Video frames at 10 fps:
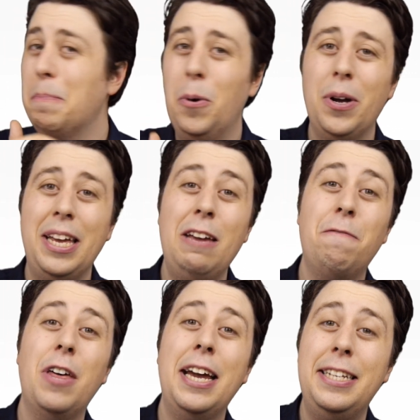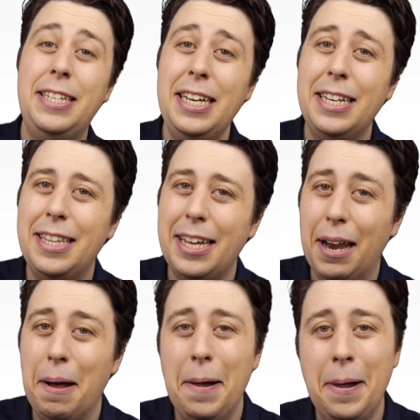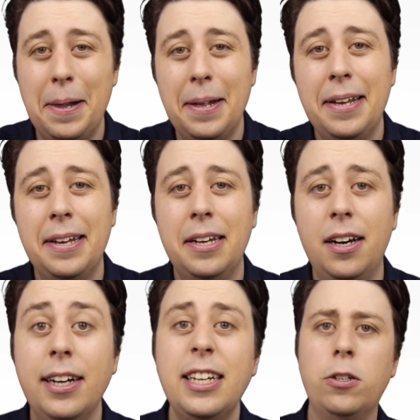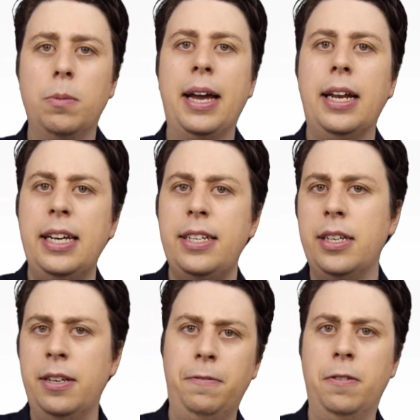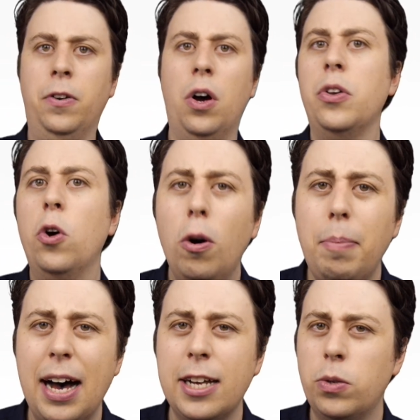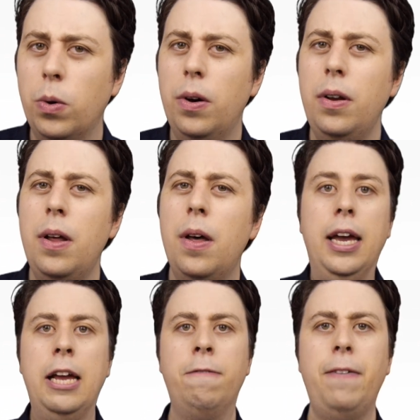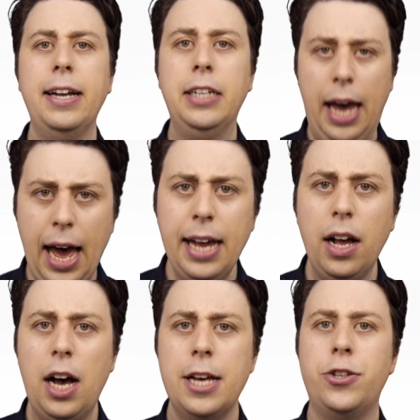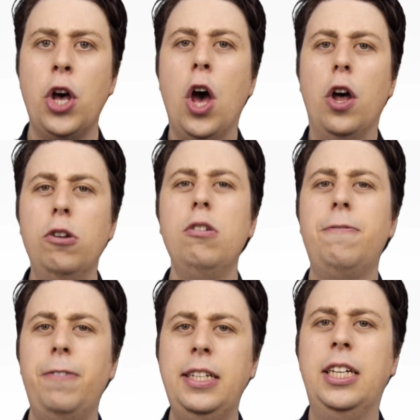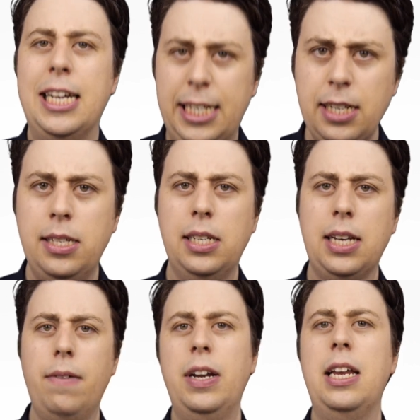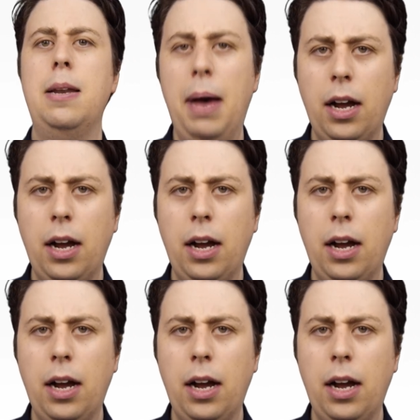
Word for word: Boy, if they did, then I guess it would make it easier if you forgot your password. In fact, hey guys, new feature just discovered in